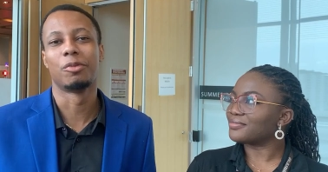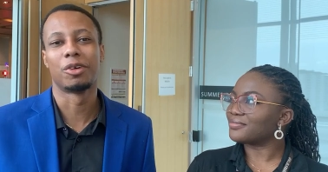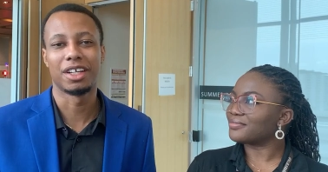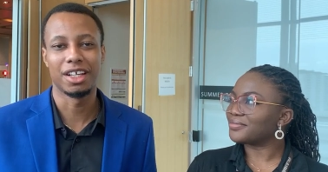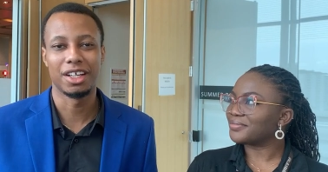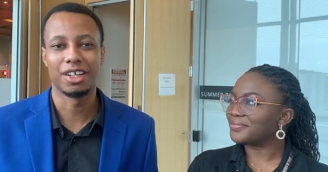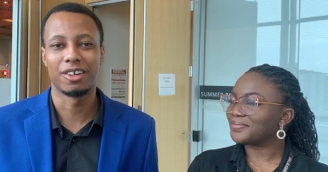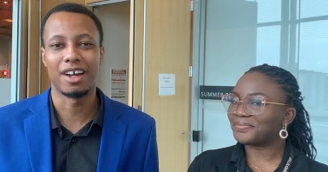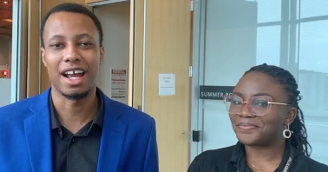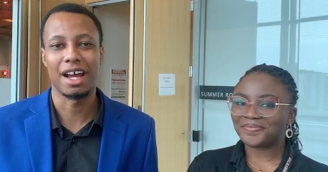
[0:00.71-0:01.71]
Speaker 1: we're here
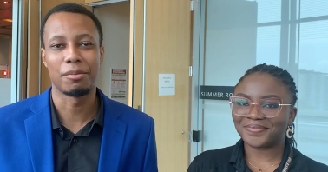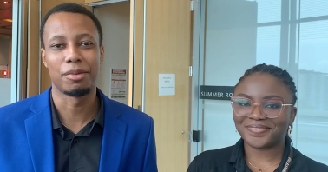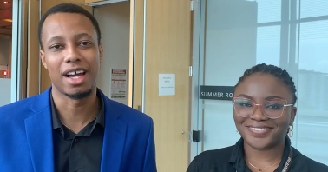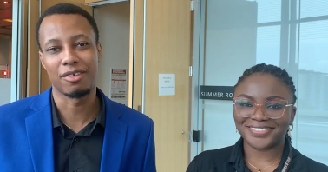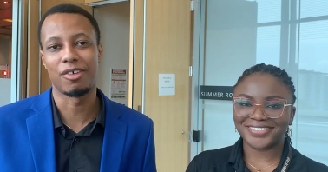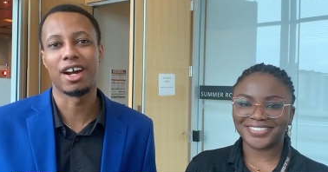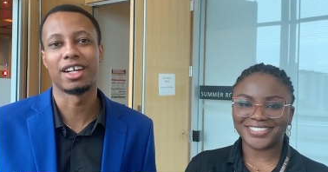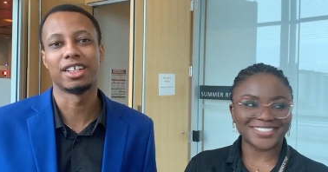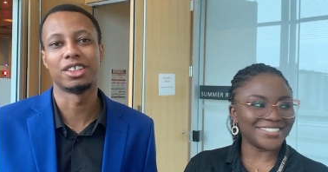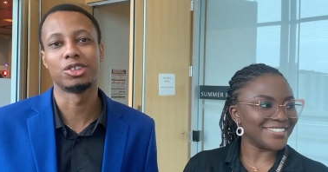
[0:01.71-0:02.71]
at Black Friday's
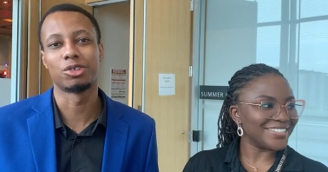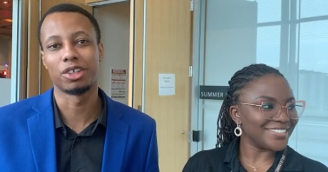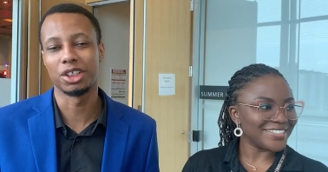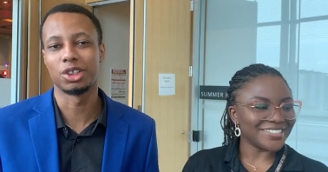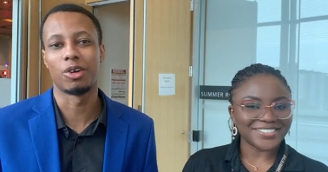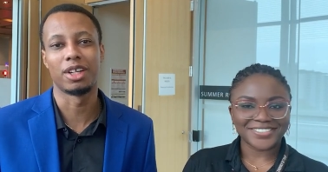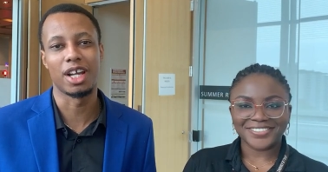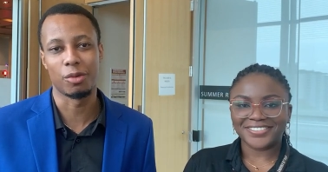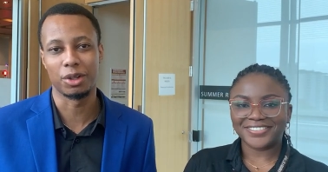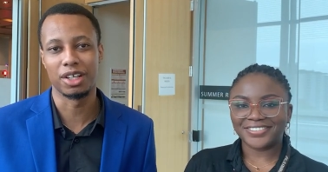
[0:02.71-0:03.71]
trade show and
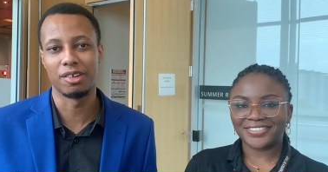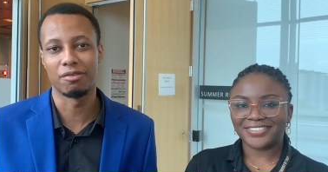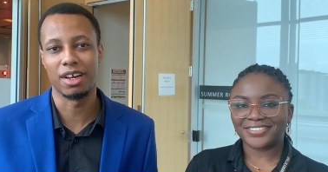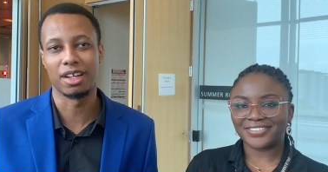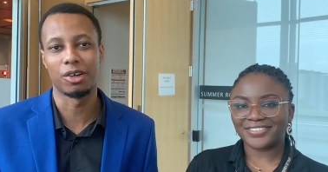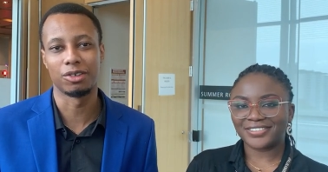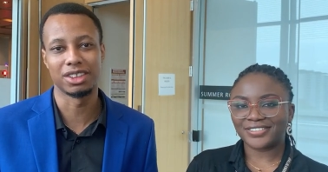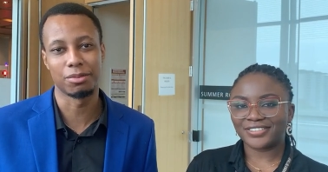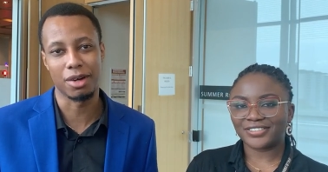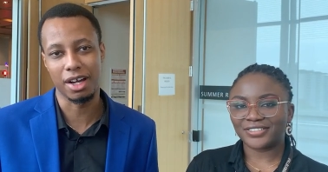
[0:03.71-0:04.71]
networking event hosted
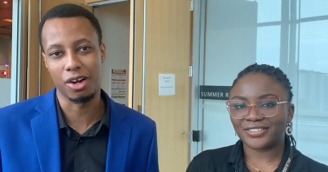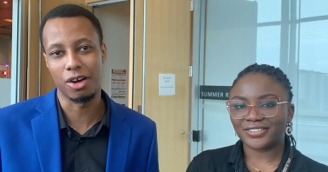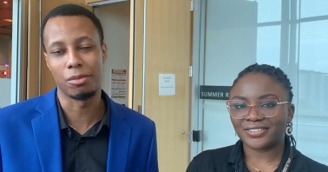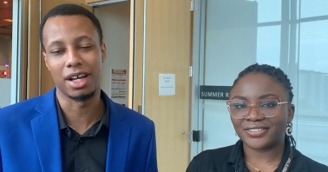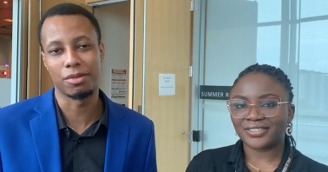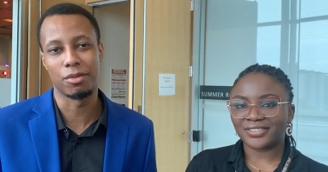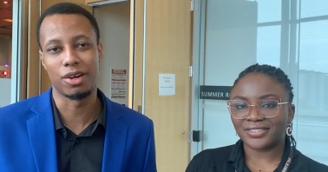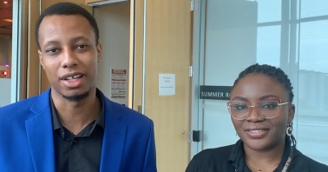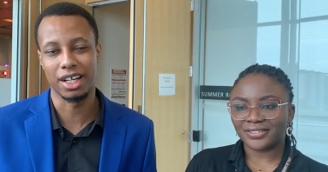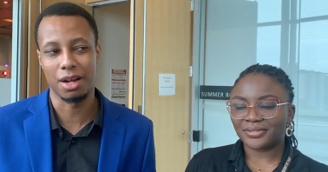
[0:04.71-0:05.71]
by All Blk Market.
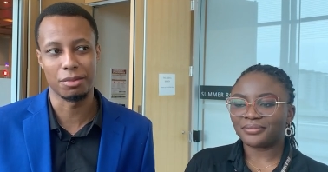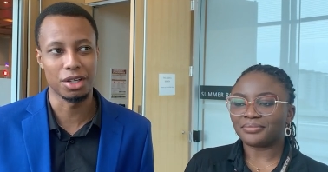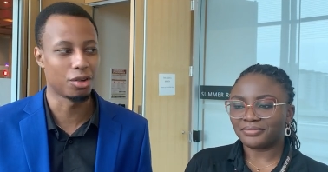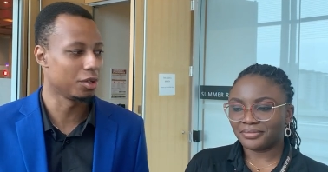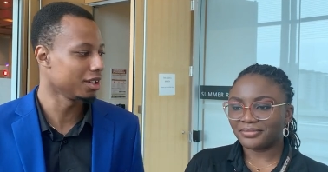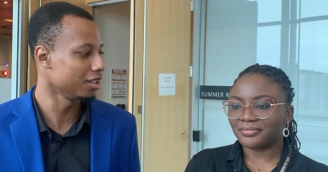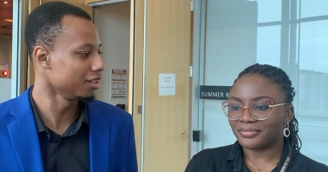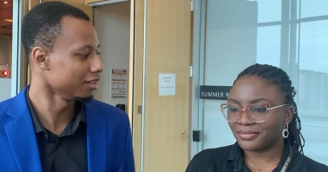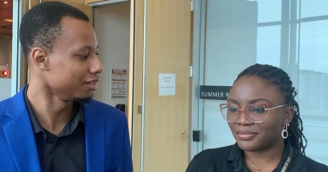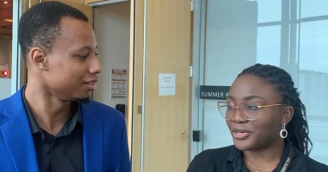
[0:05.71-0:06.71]
And I'm here with
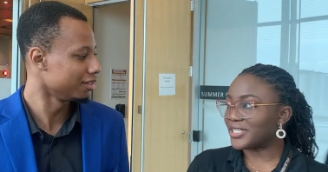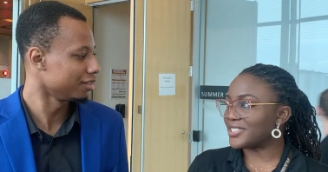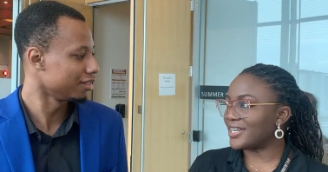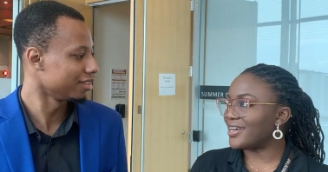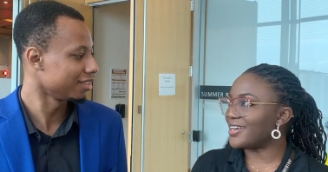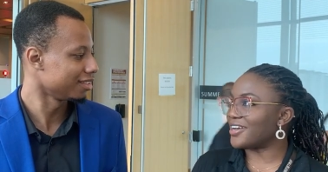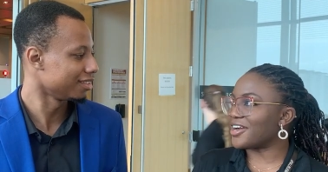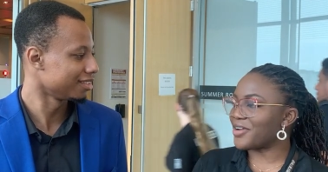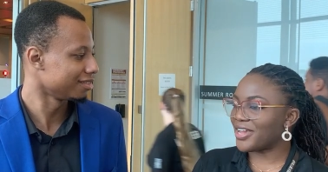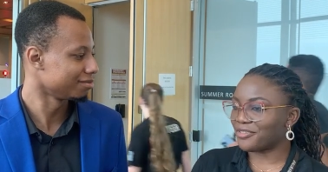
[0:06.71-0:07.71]
Speaker 2: Priscilla
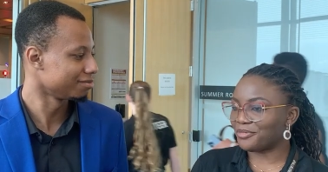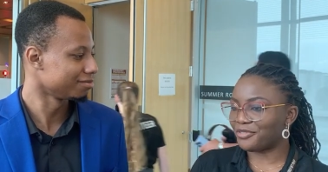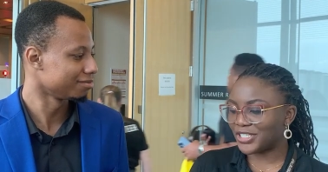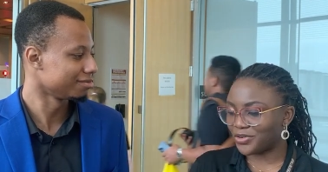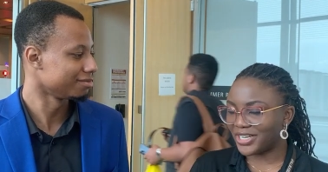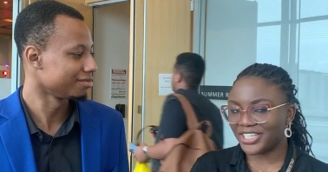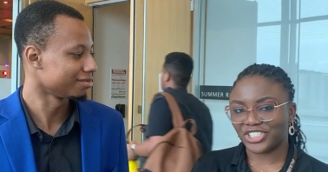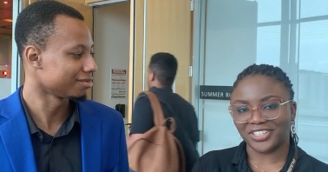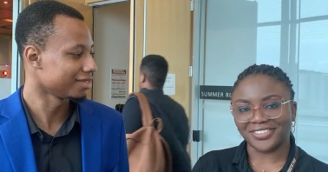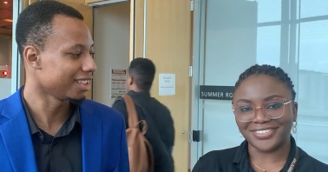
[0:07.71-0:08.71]
Ayari from Face Coalition.
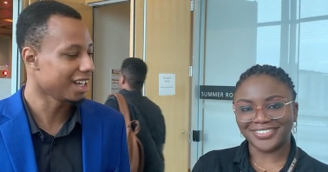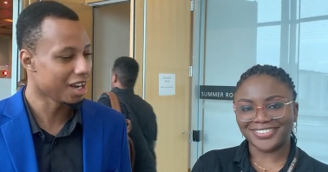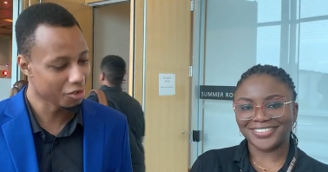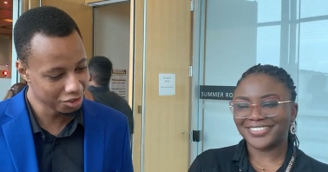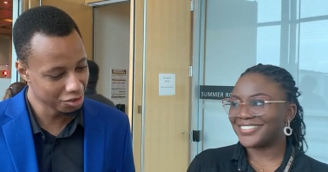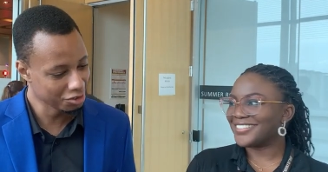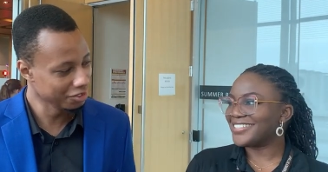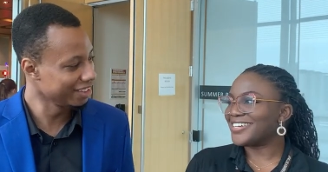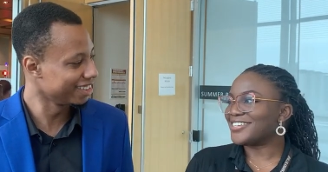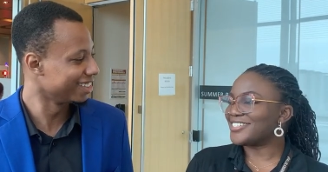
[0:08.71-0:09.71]
How are you
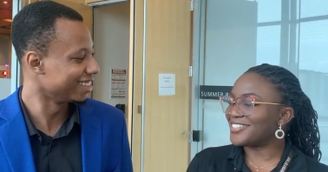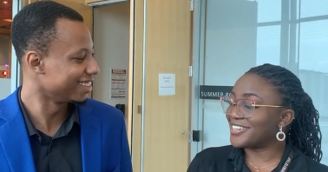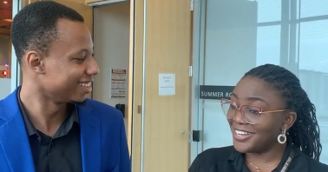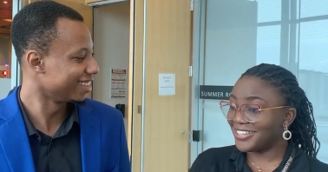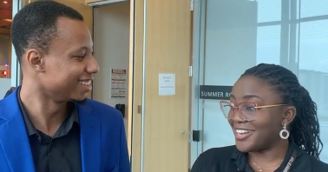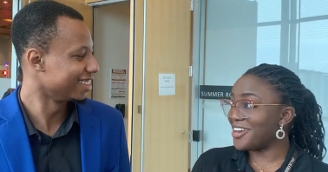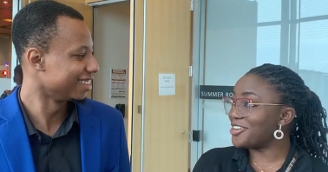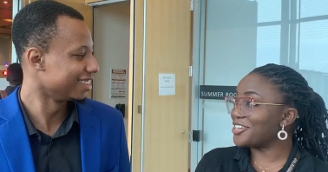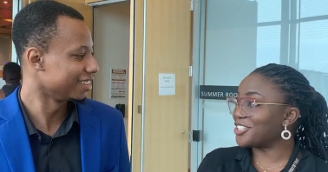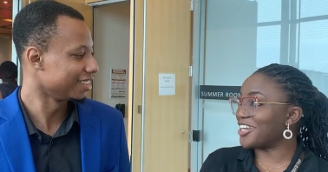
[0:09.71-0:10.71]
doing? Good.
Speaker 1: How are you,
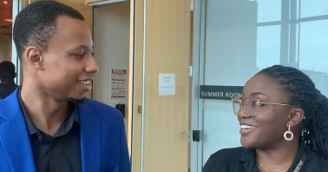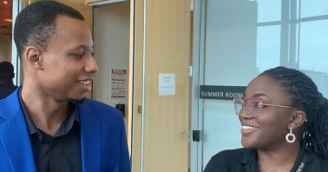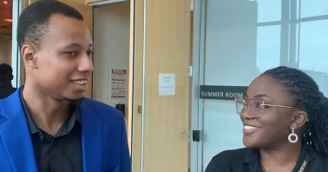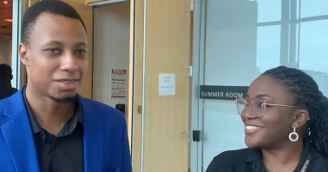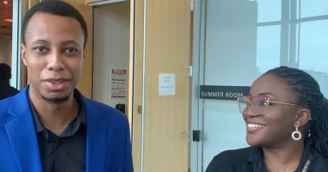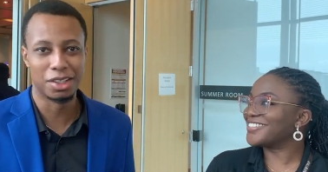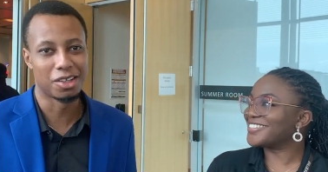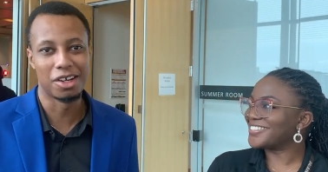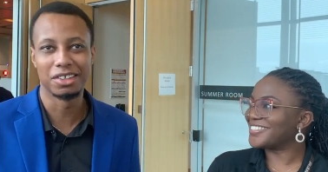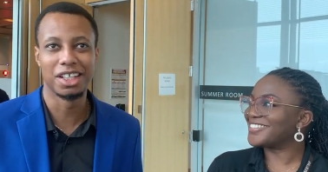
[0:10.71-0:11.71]
Sean? It's been a long
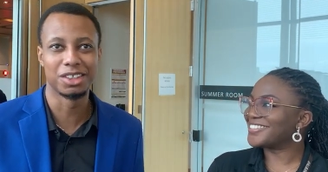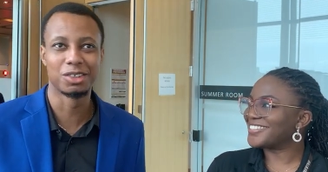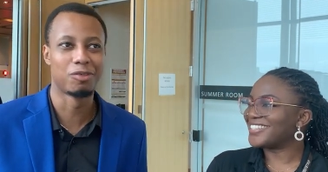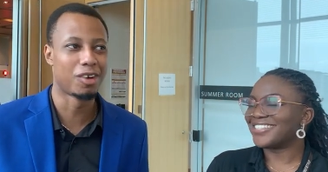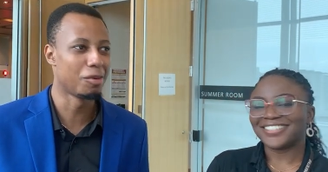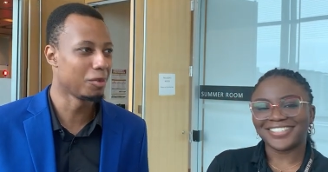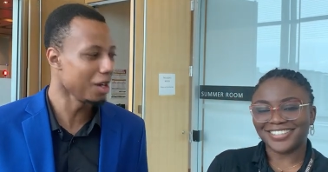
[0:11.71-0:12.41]
day so far, but I'm